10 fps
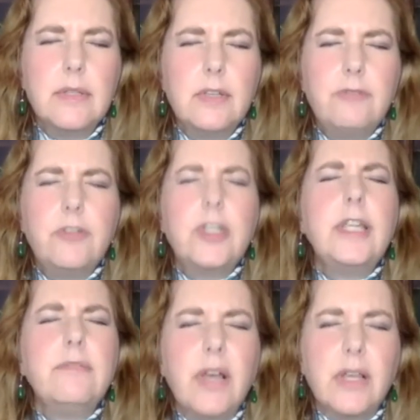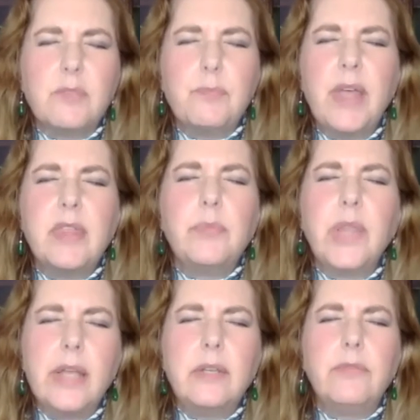Forgive us by the
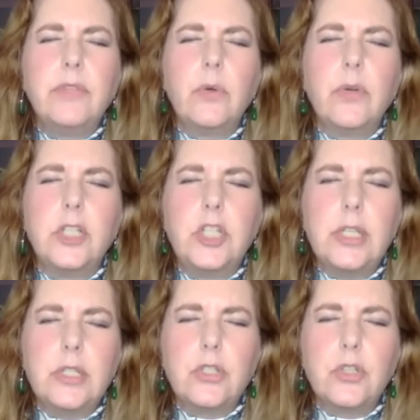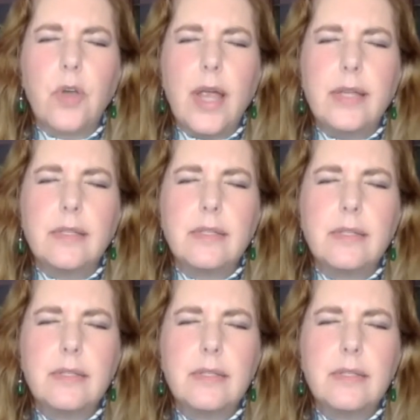blood of the Lord Jesus Christ.